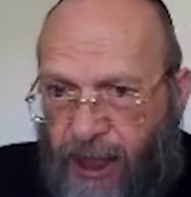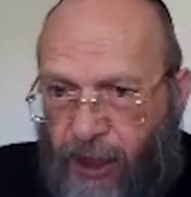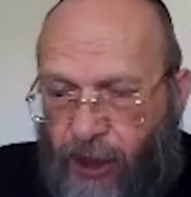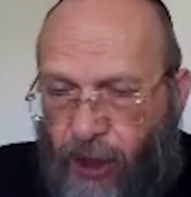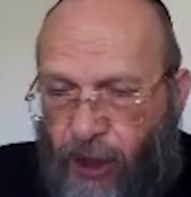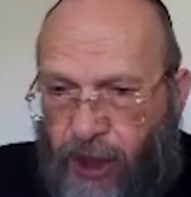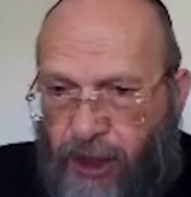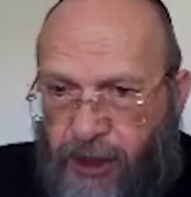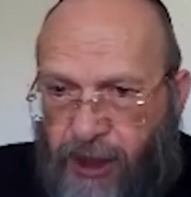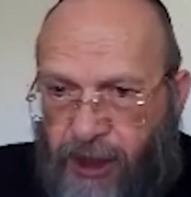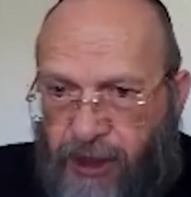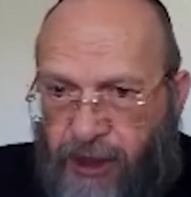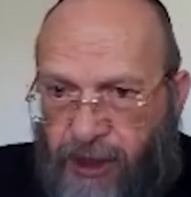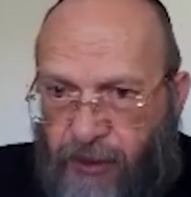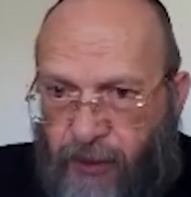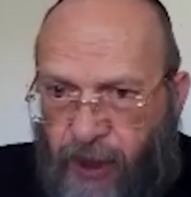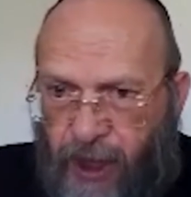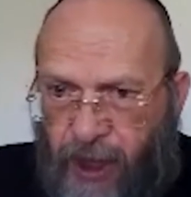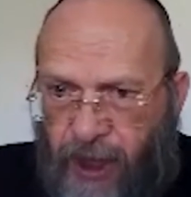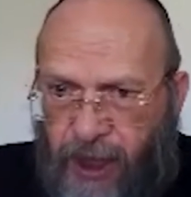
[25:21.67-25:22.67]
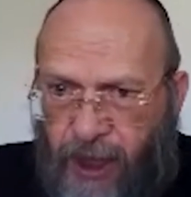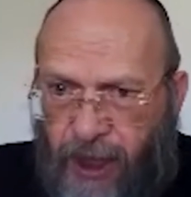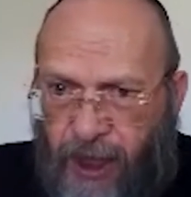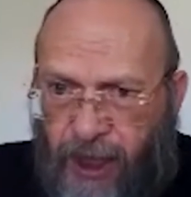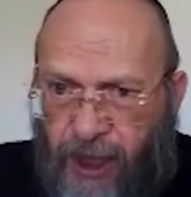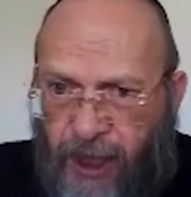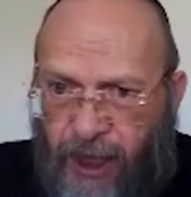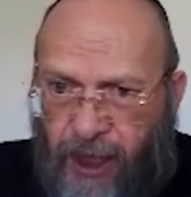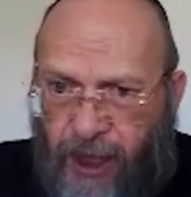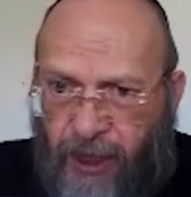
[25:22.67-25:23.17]
cos
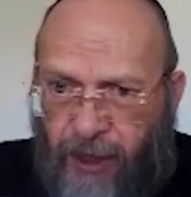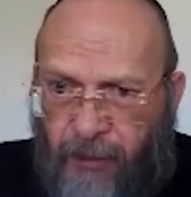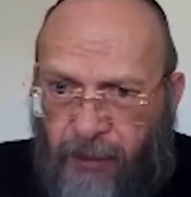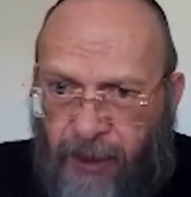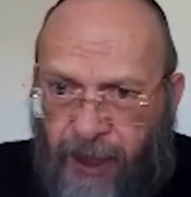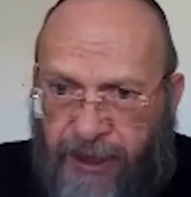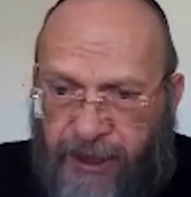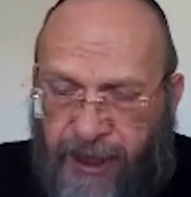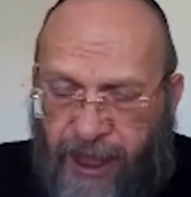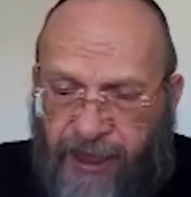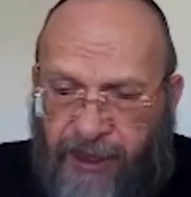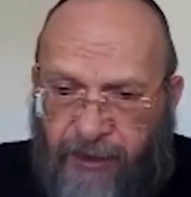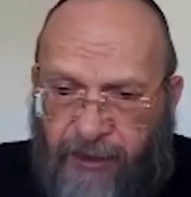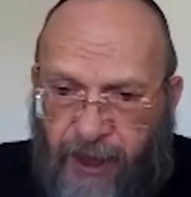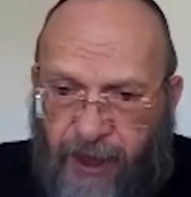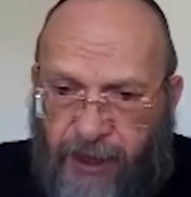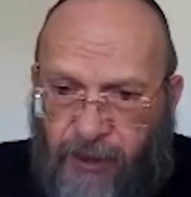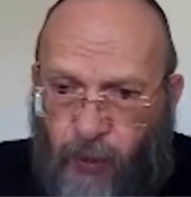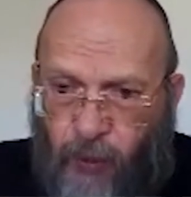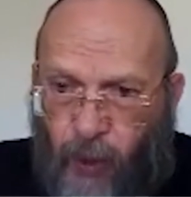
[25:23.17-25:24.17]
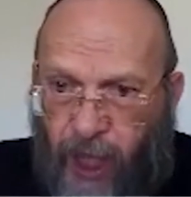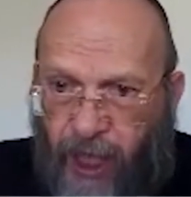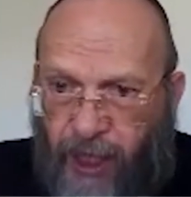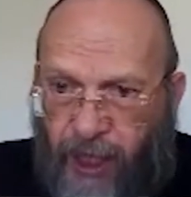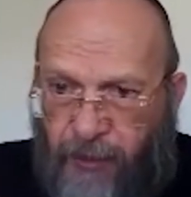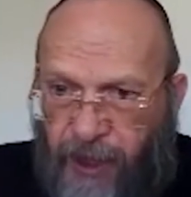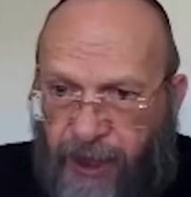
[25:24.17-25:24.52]
square plus sin square is 1,